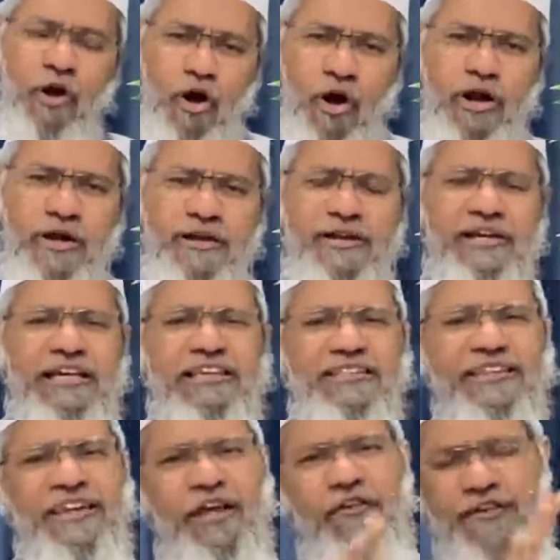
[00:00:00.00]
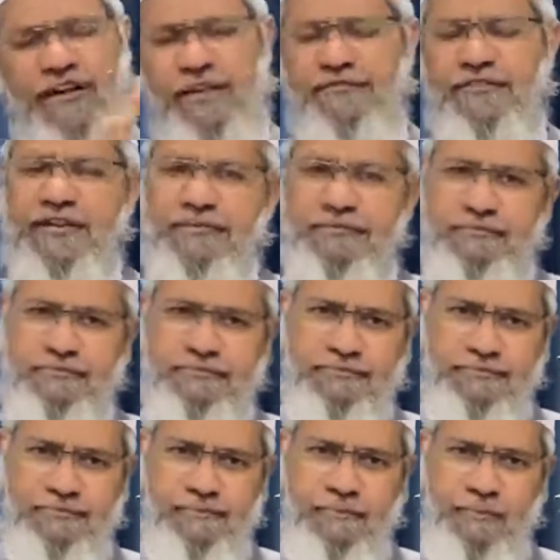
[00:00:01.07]
on the day of Arafah.
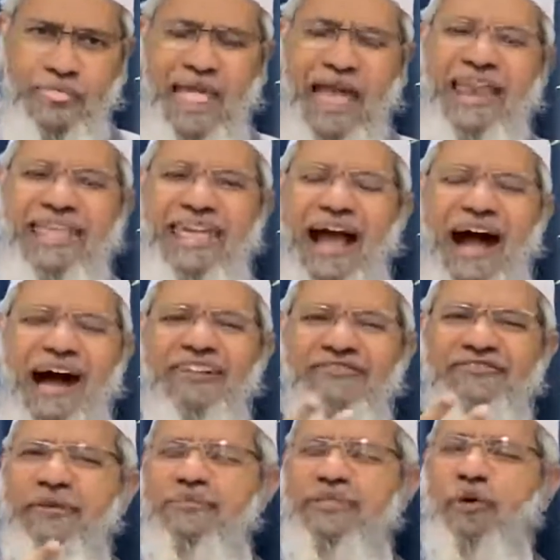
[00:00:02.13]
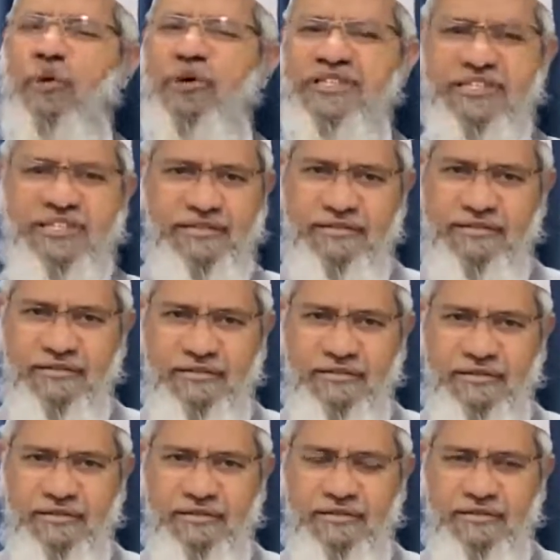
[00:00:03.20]
And he asked them the question
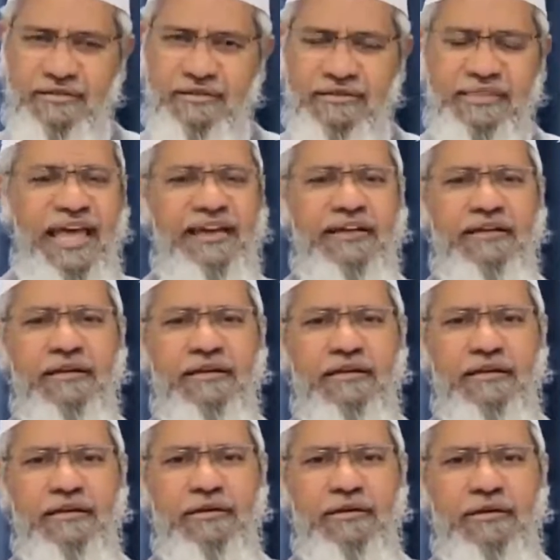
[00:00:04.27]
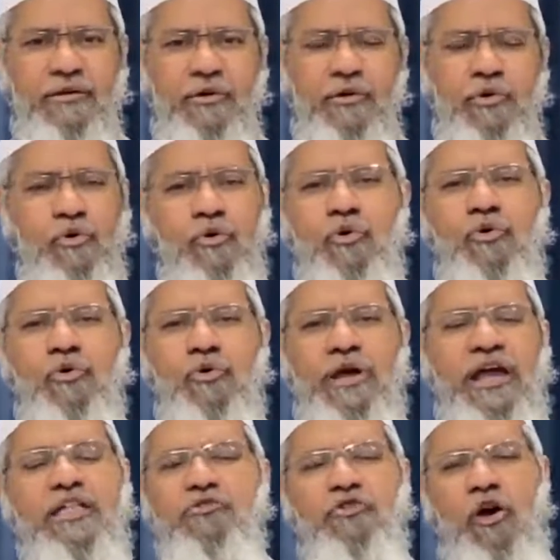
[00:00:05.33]
that, who
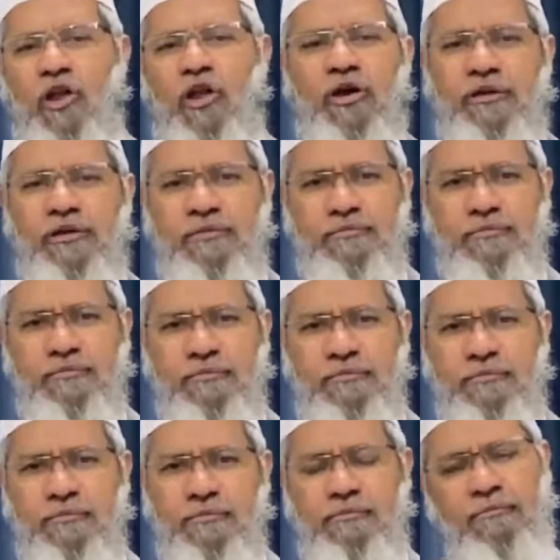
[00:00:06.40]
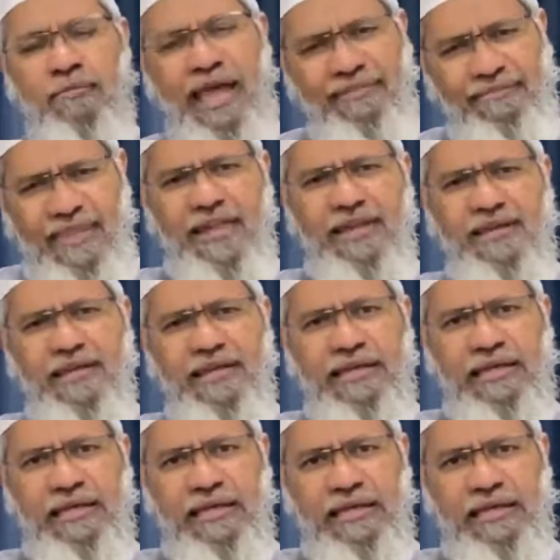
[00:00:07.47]
is your Lord? And then
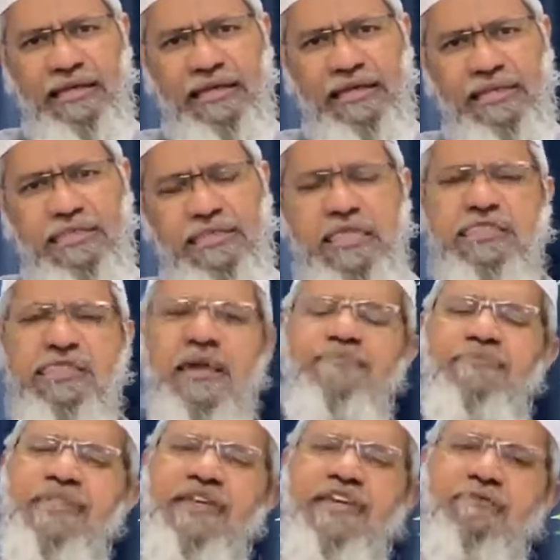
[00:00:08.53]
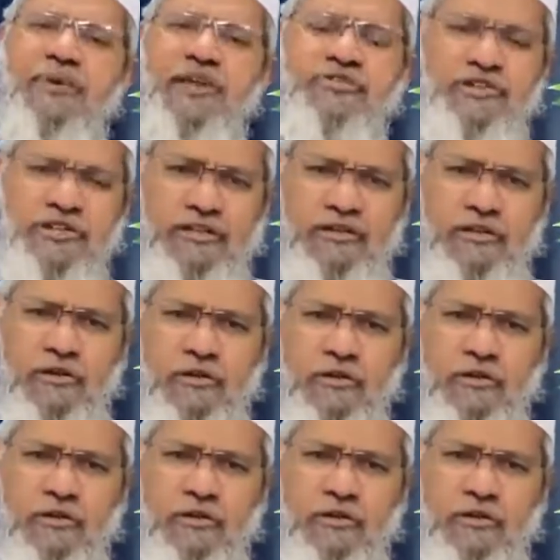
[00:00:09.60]
the same thing is mentioned.